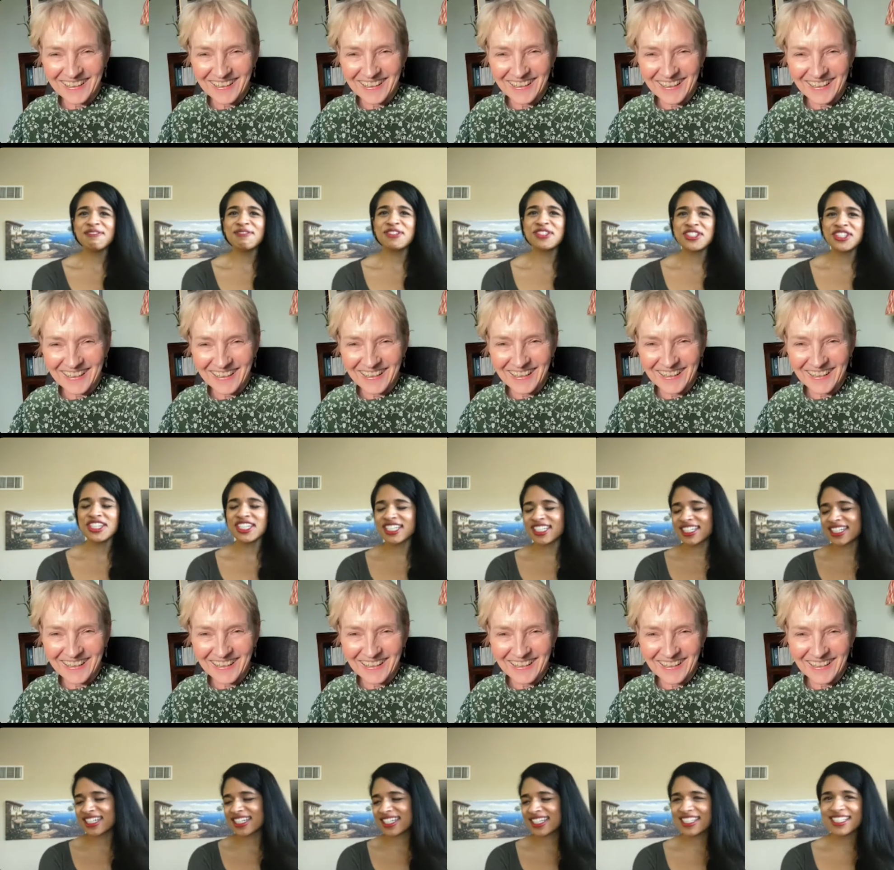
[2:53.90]

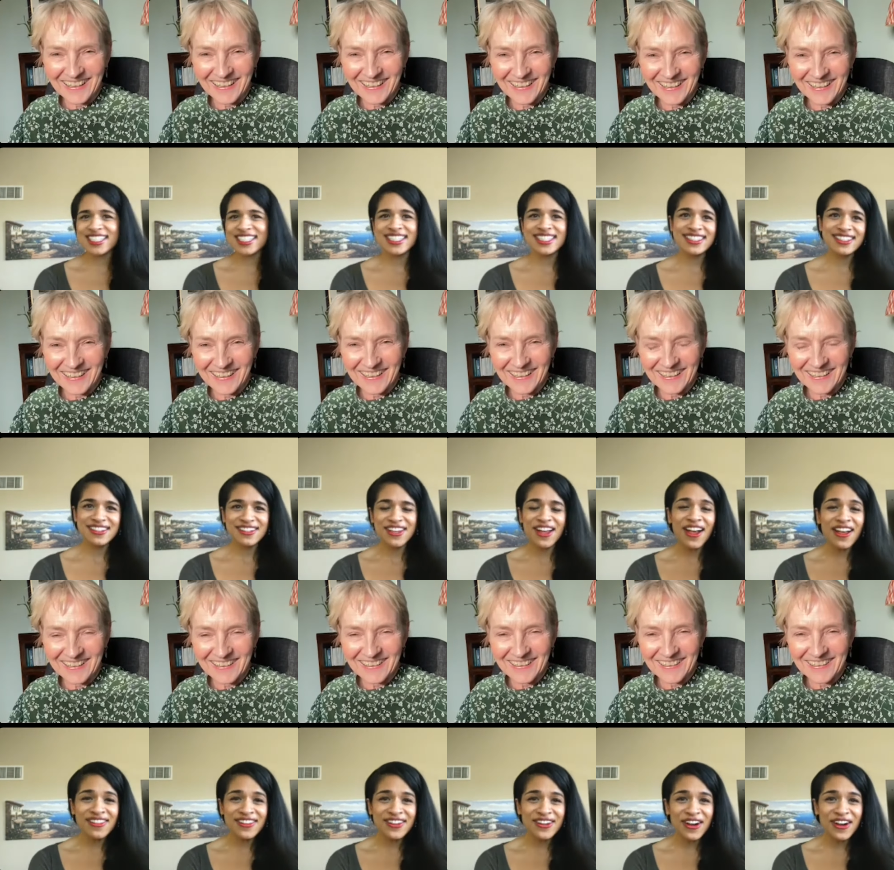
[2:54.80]
Speaker 1: She is
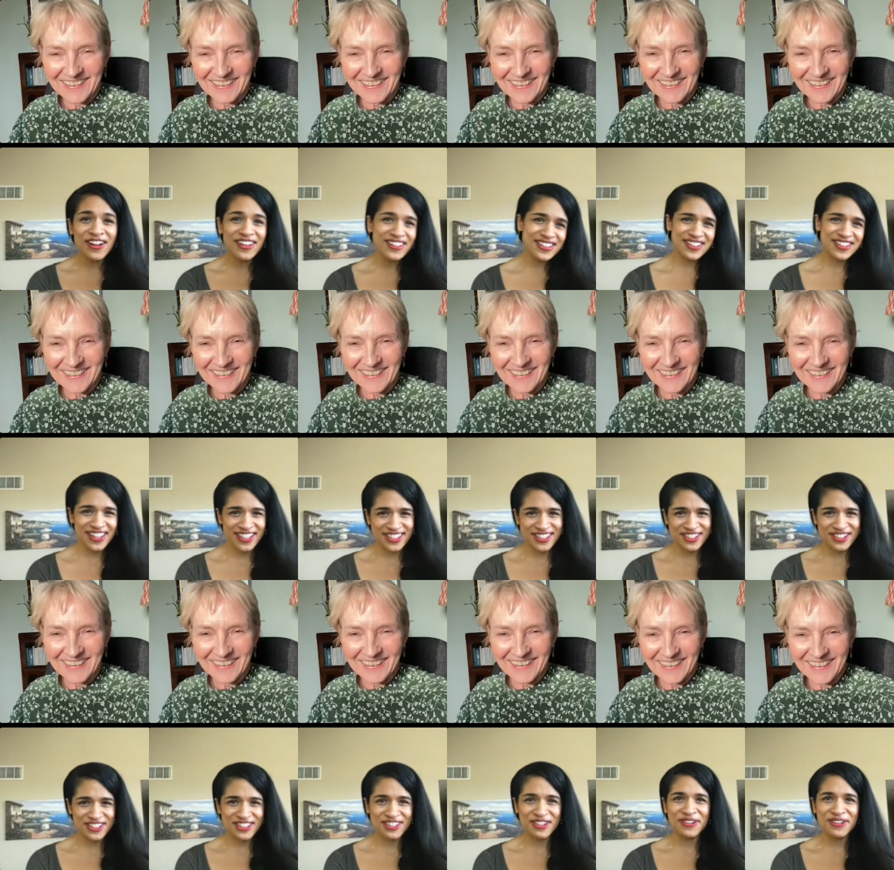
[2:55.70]
on the call, so that's
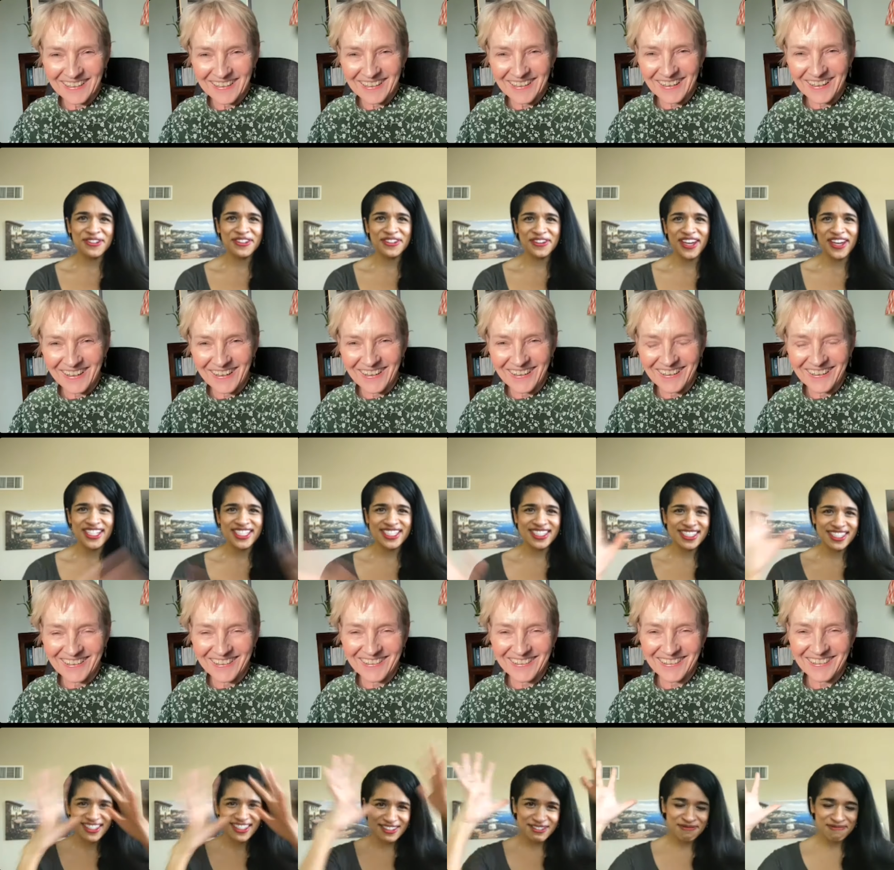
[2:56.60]
just so great to
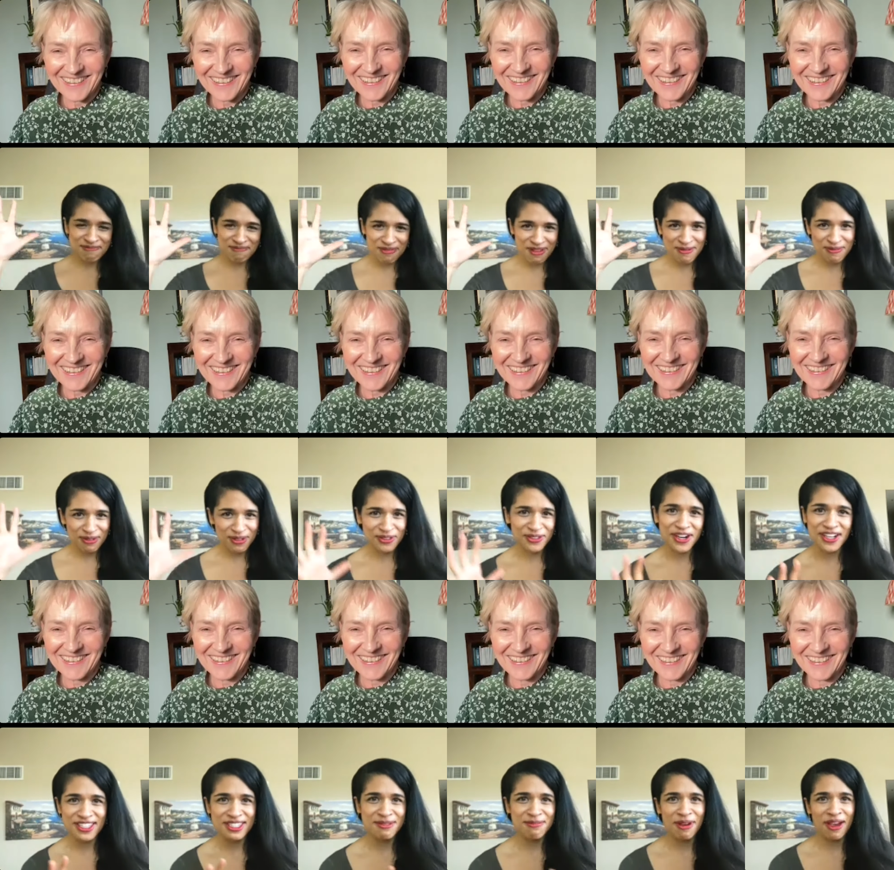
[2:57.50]
see the people
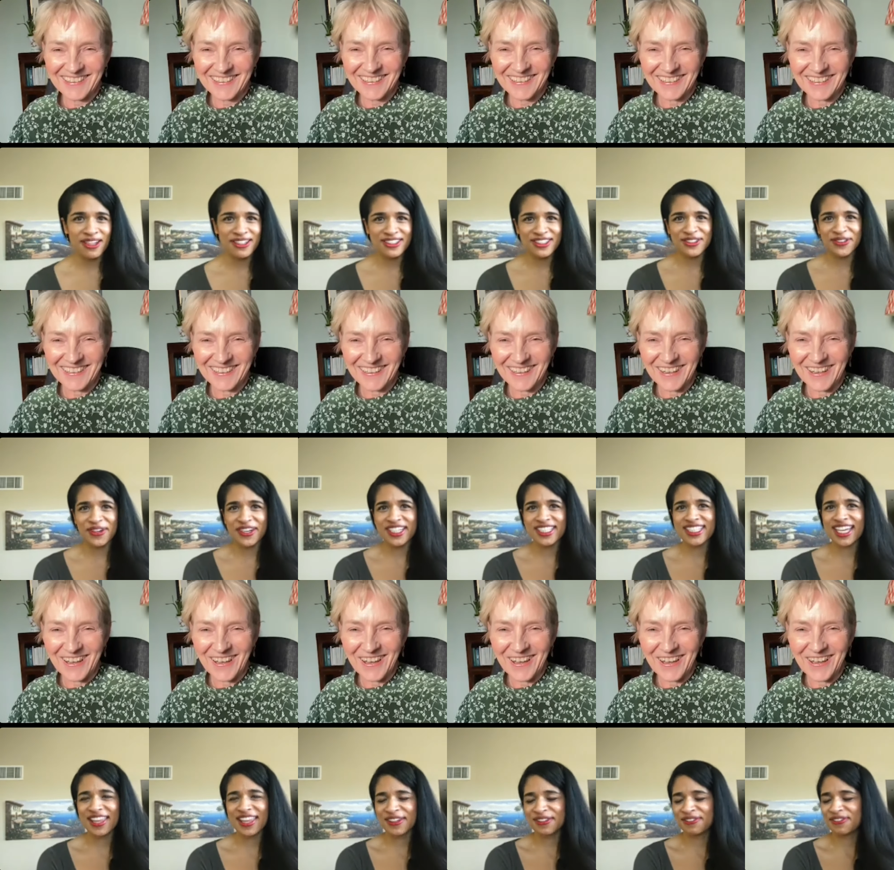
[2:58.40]
across the pond joining
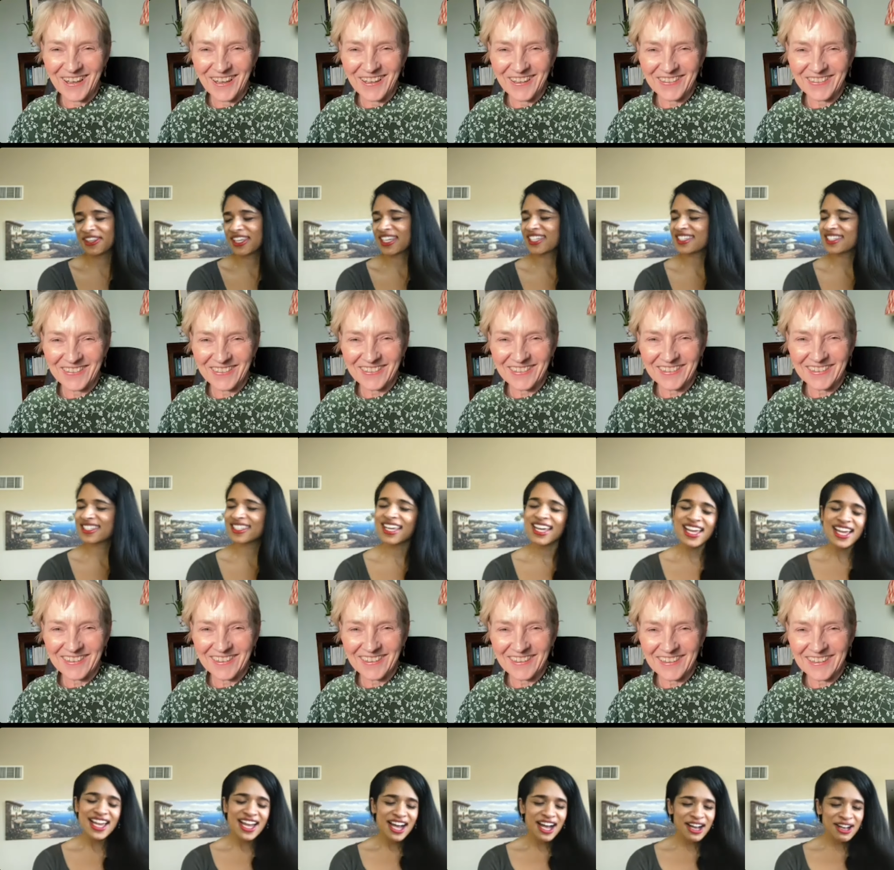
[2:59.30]
together for this.
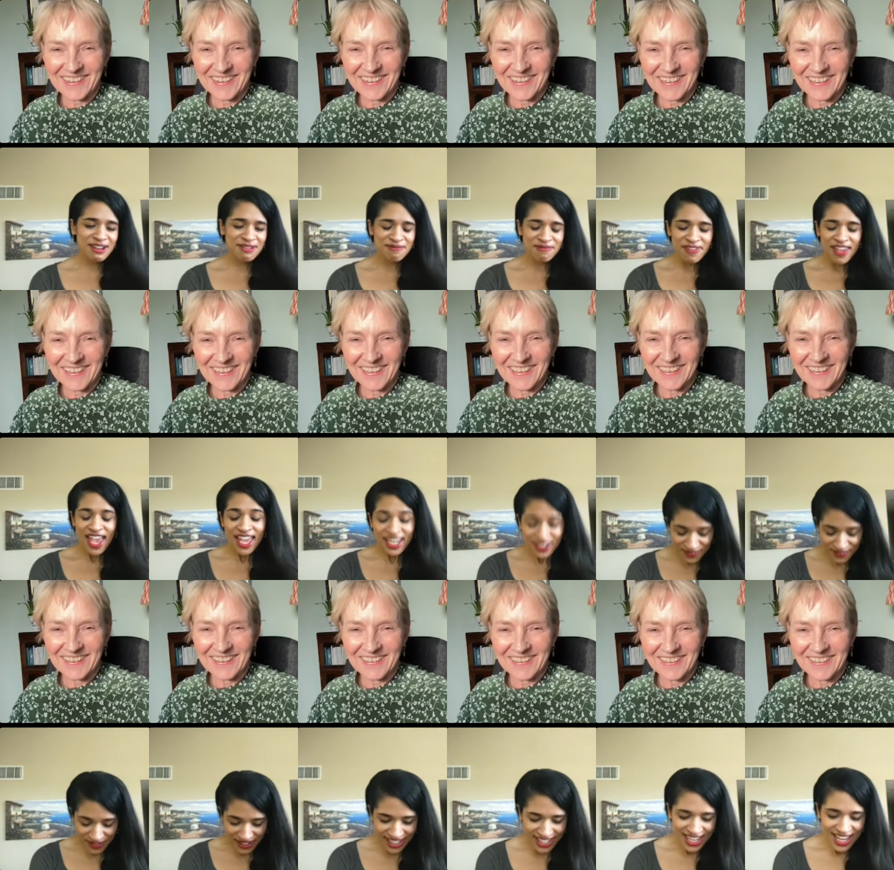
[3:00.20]

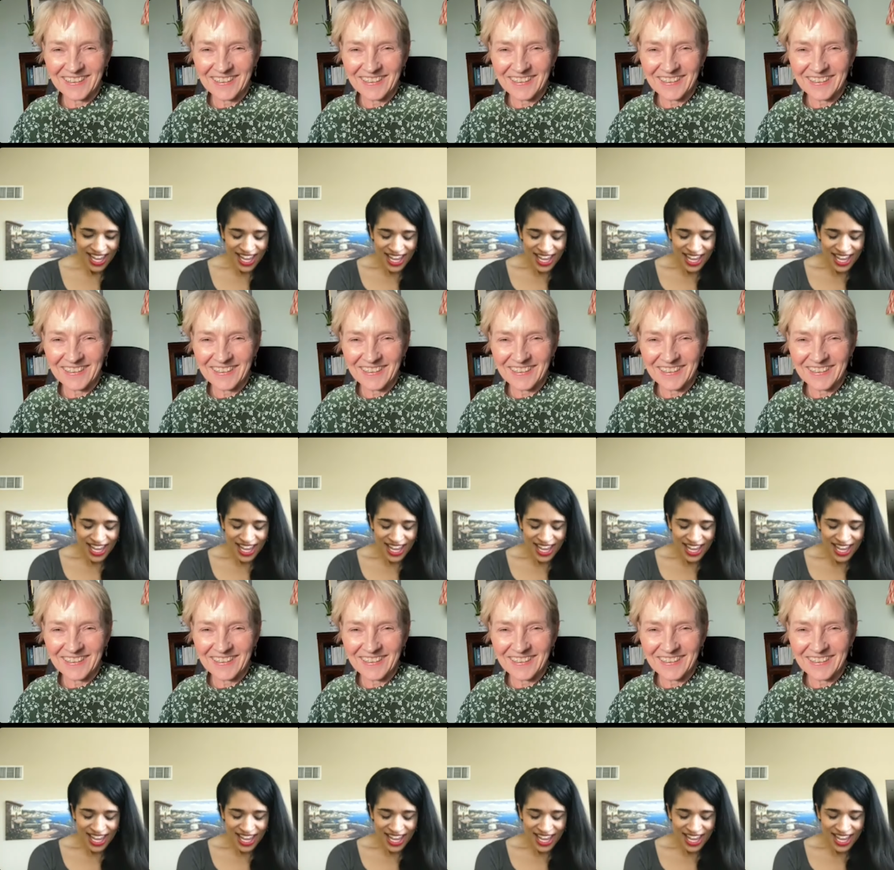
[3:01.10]
Anyway,